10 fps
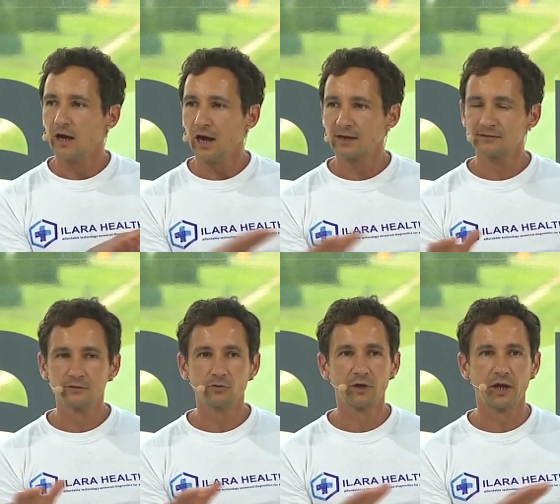access
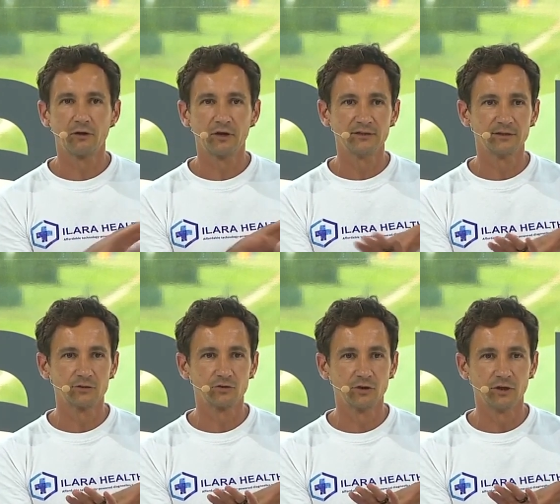to care is
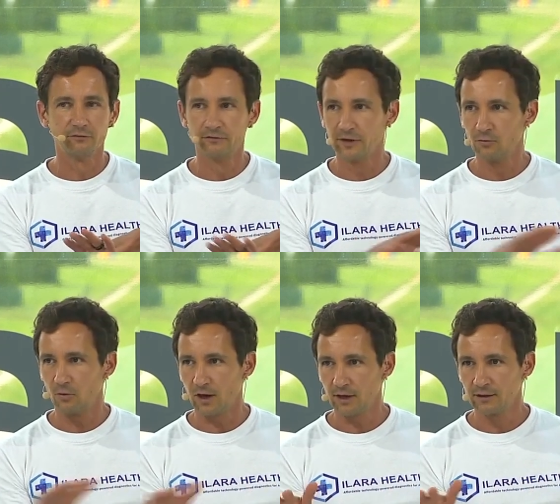actually very
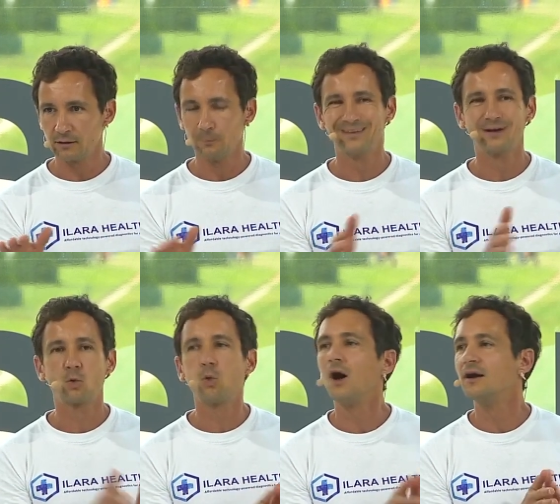wide, but the
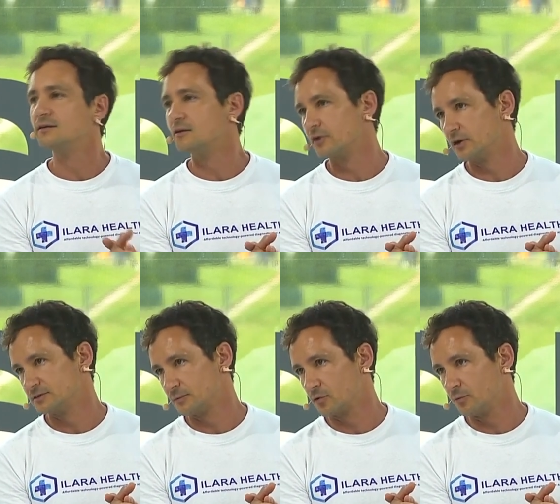quality of care is the
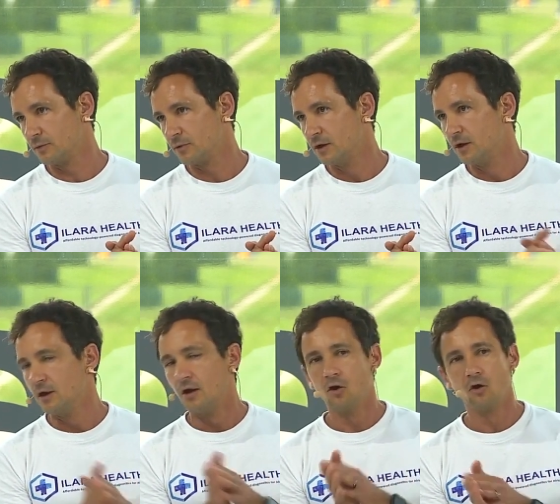problem.
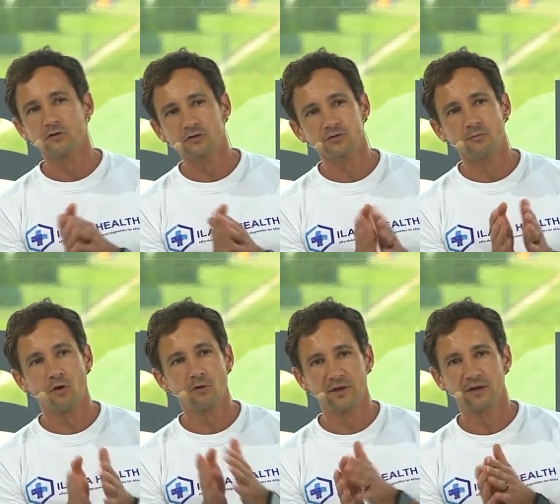All those
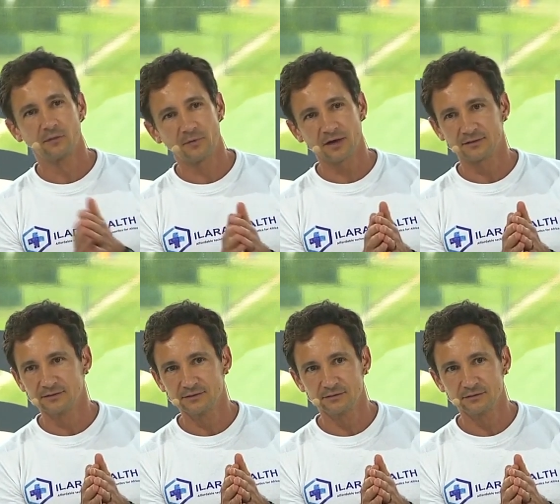small medical
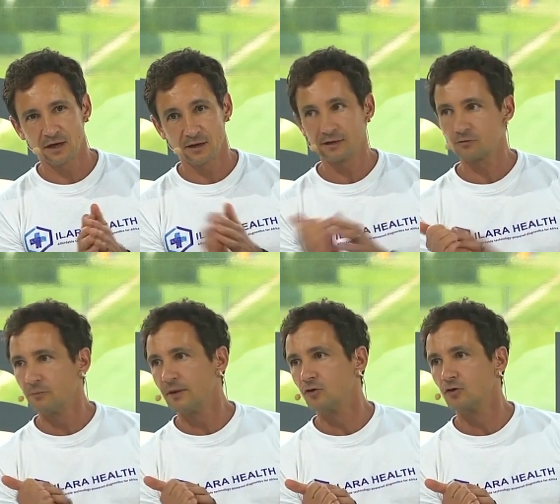practices are not run
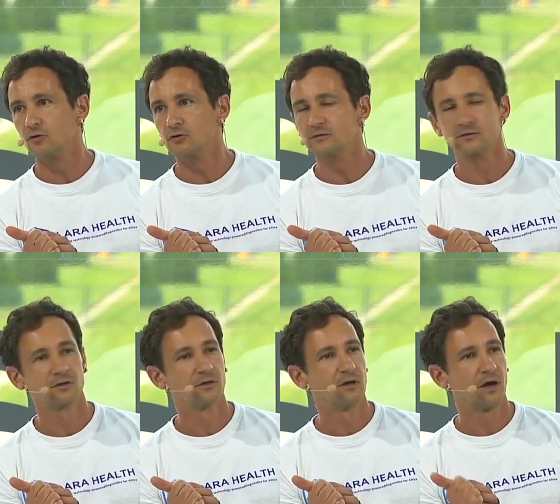by doctors,
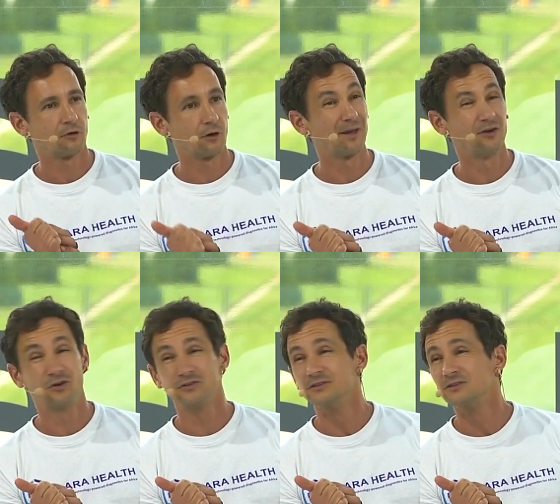are run by
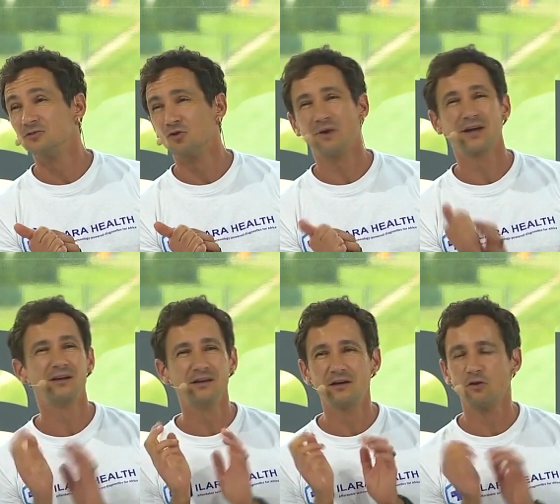nurses or by
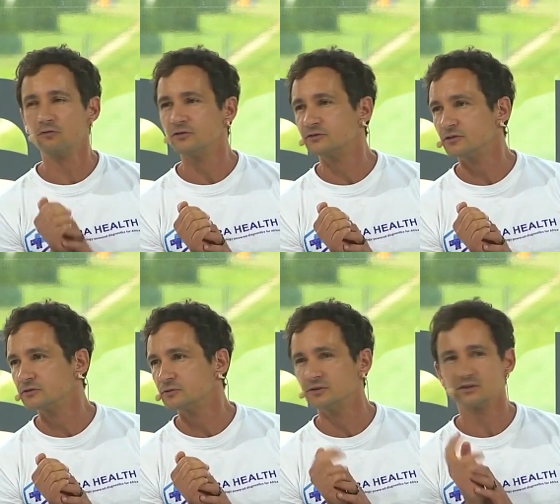clinical officers,
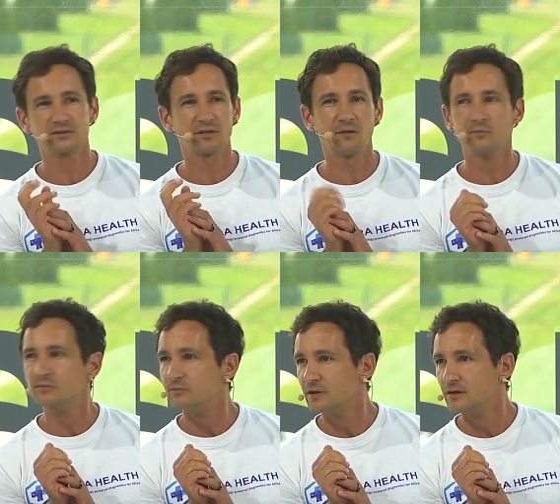which is a
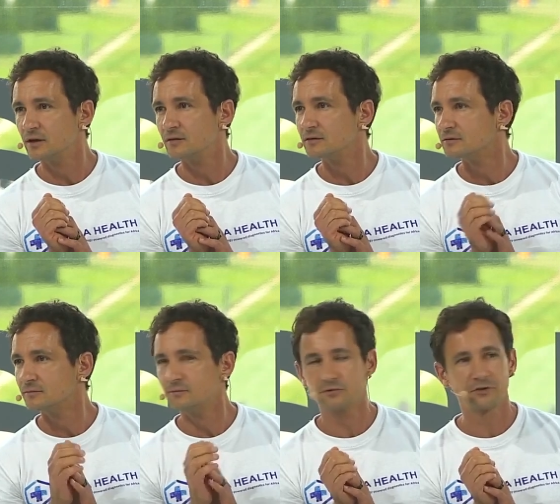sub-medical
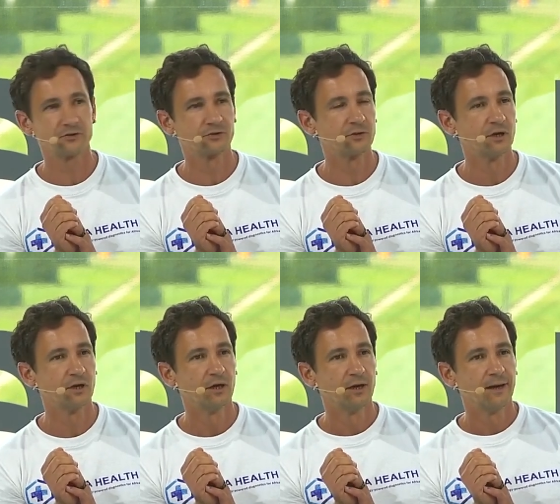profession.
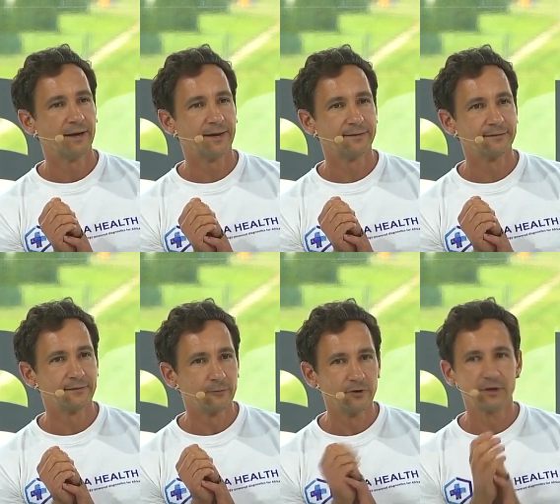And
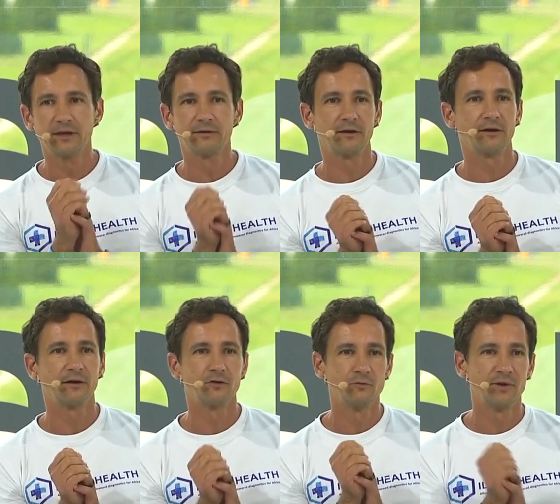when you get there,
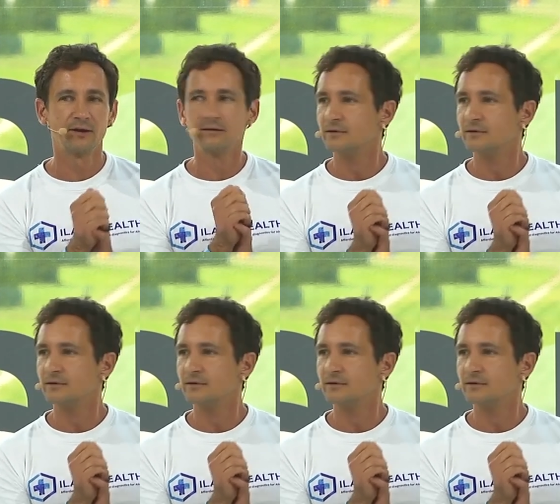you may